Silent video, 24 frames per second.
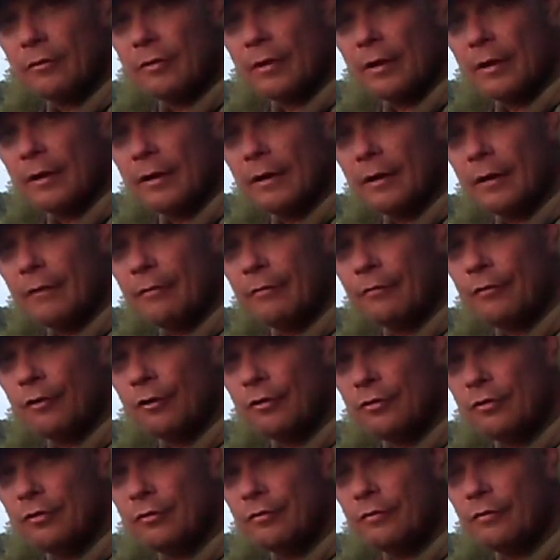a
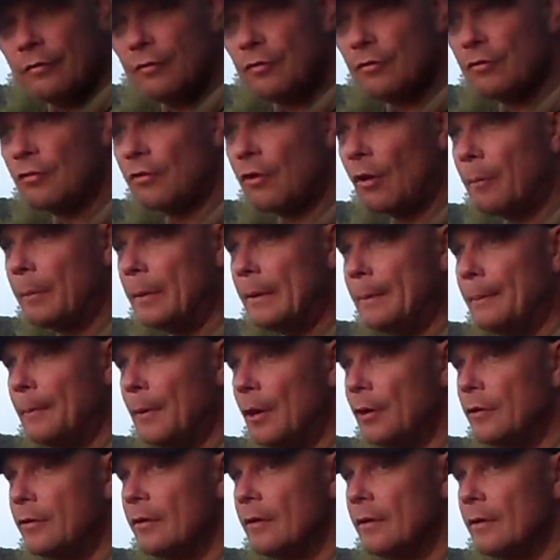foot of sloppy
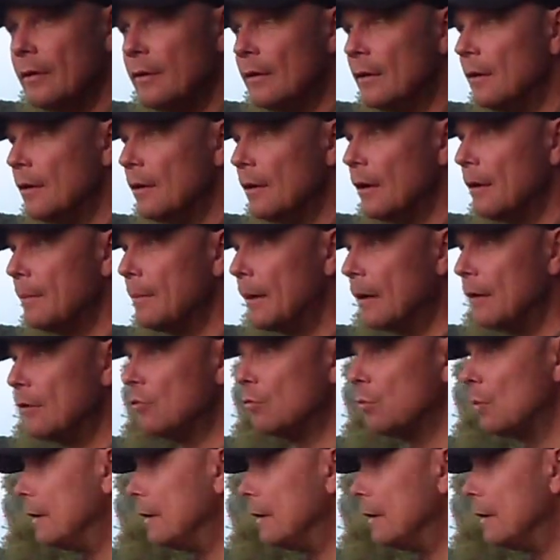mud, about